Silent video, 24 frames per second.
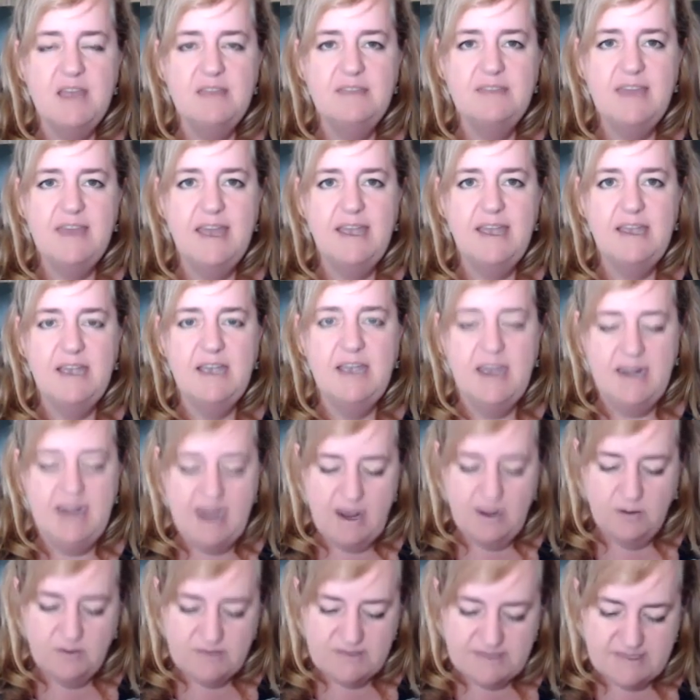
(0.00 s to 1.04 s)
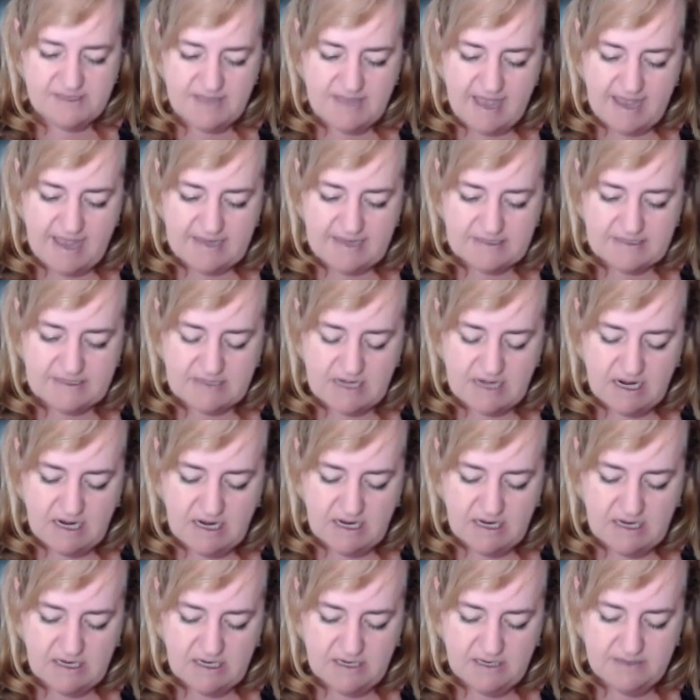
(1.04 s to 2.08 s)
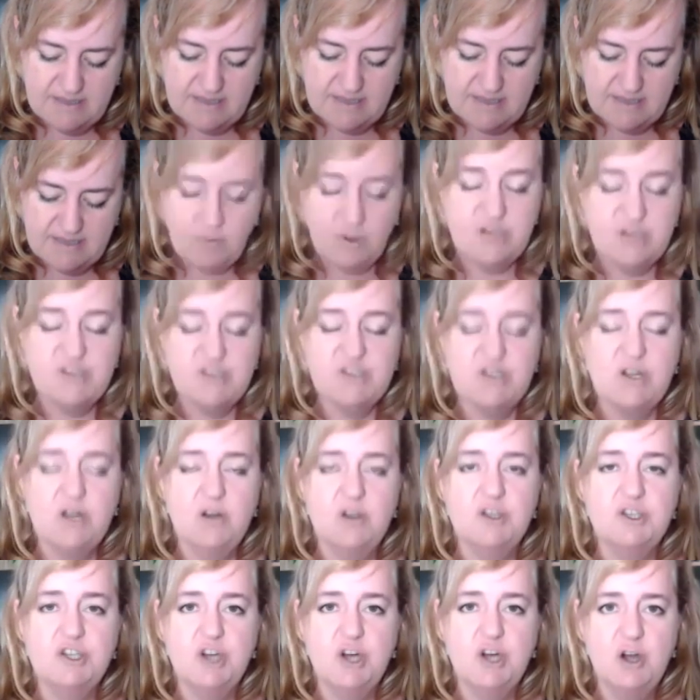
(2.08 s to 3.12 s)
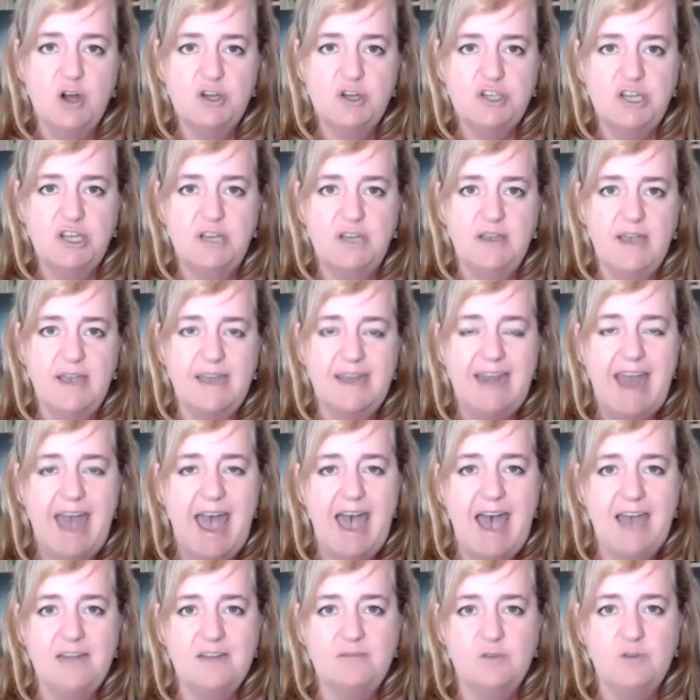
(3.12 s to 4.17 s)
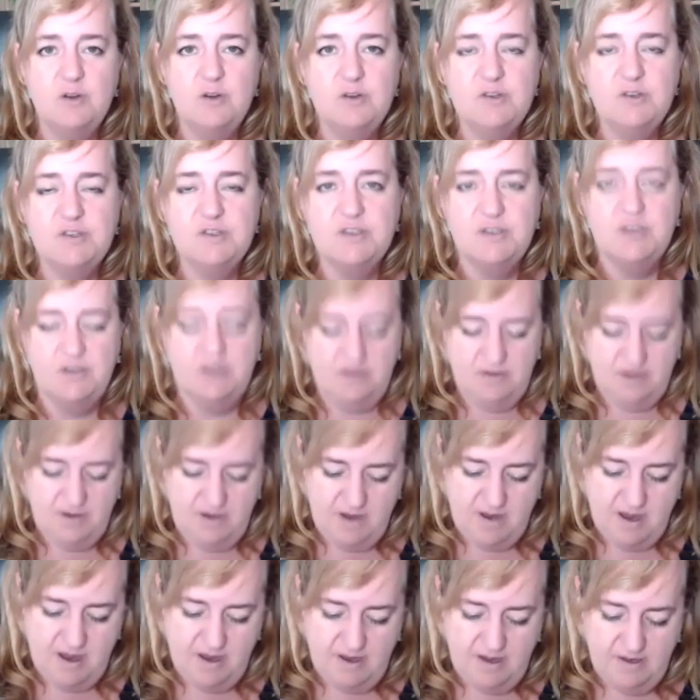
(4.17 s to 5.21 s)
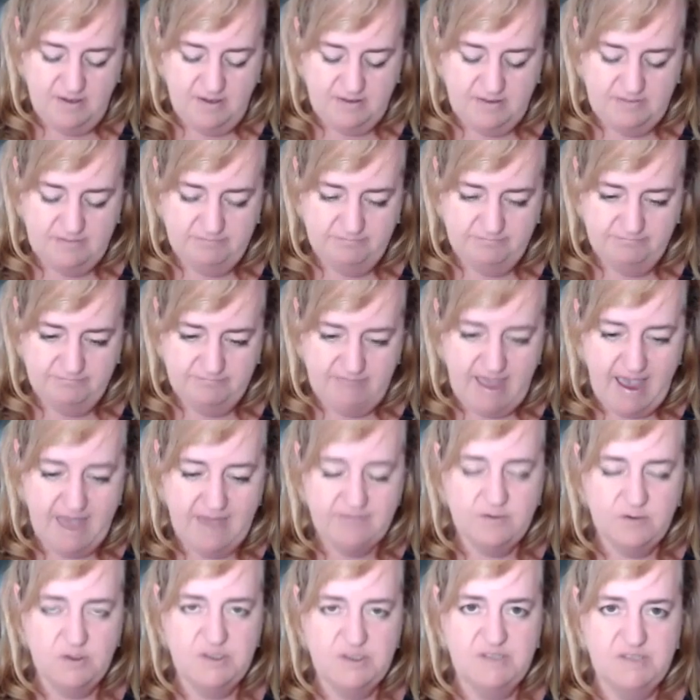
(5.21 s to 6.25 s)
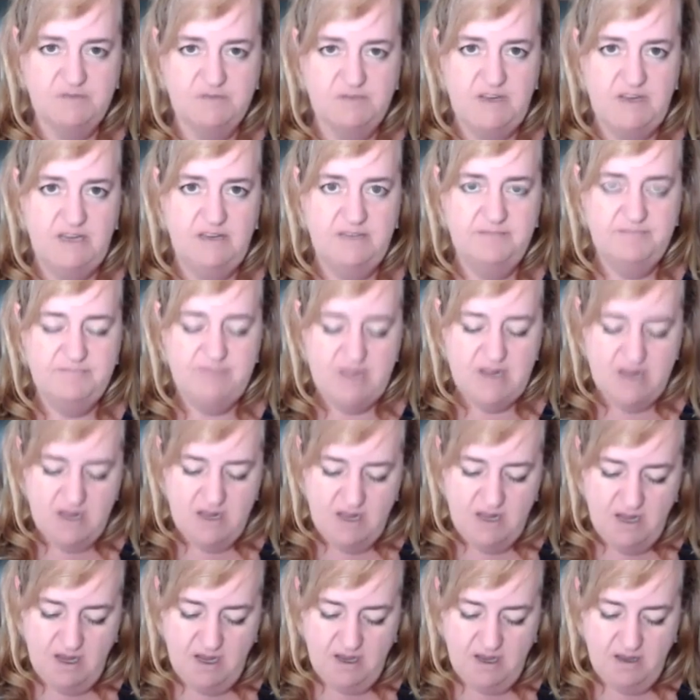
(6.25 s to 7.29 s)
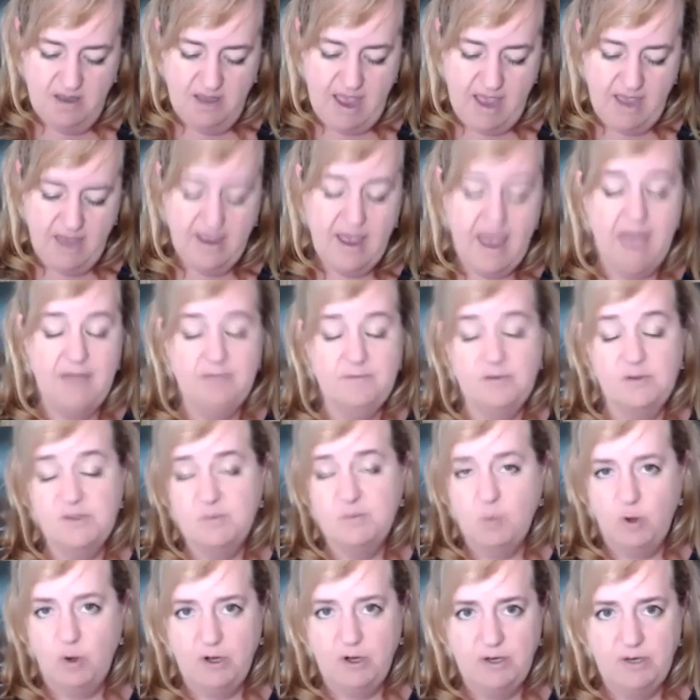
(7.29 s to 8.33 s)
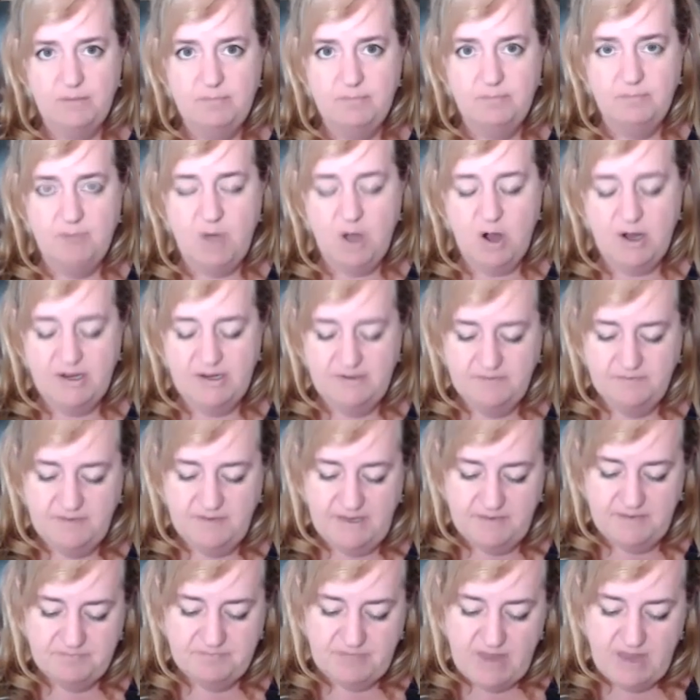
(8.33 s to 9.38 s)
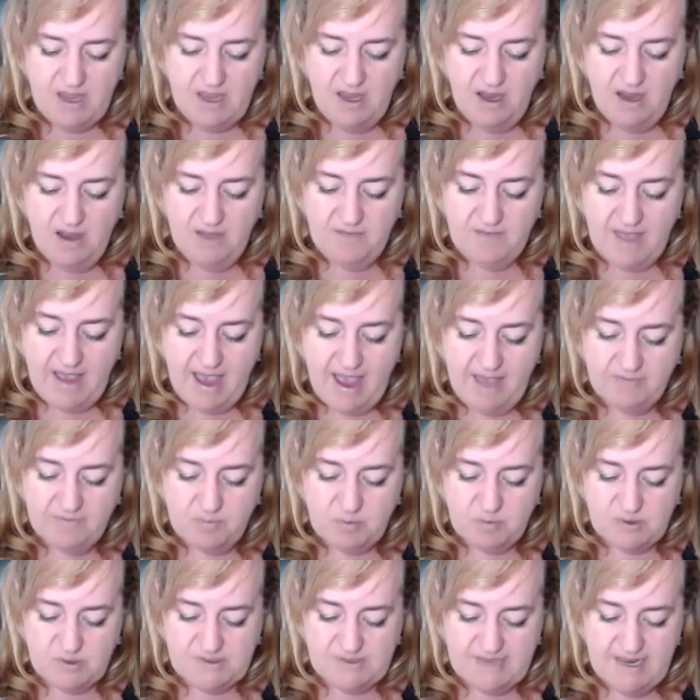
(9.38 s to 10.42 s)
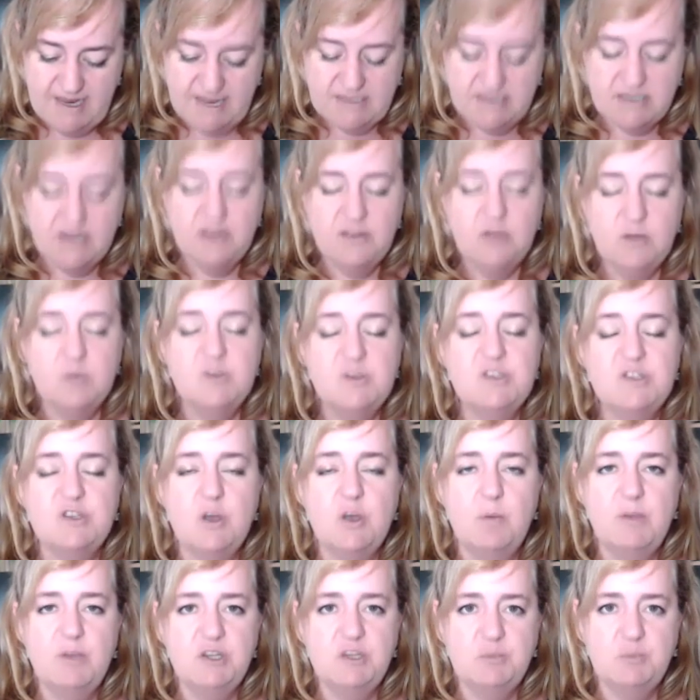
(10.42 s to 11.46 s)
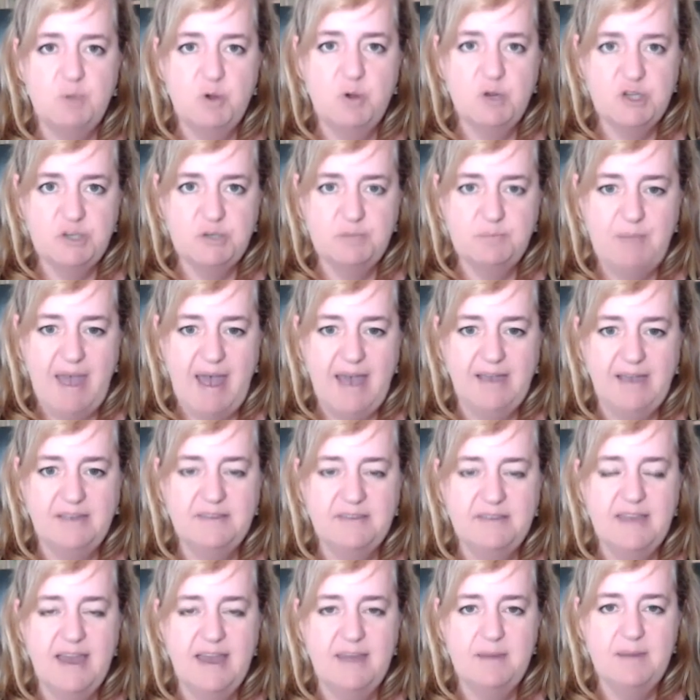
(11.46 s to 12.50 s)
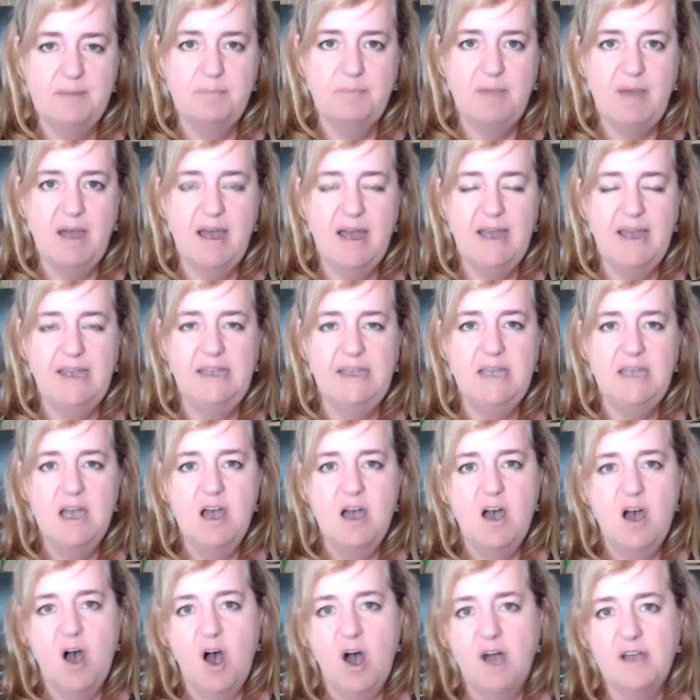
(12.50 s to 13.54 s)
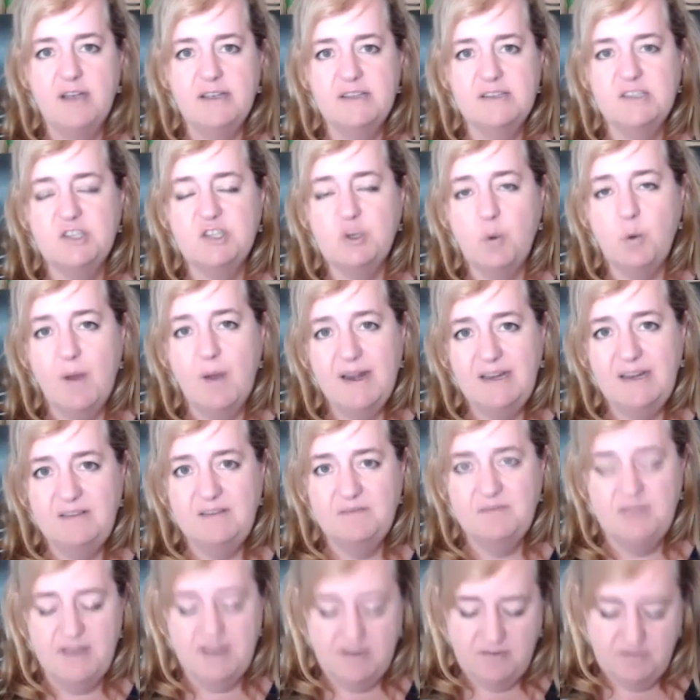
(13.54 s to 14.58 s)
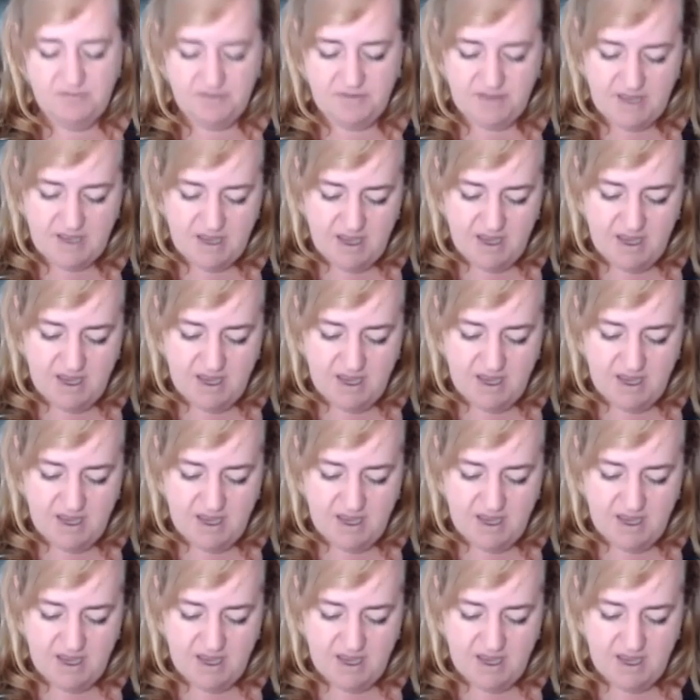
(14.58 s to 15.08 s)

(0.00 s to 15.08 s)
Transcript: they announced that they were going to start charging an adverse fee, adverse market fee of 0.5%. There was so much pushback that by August 25th,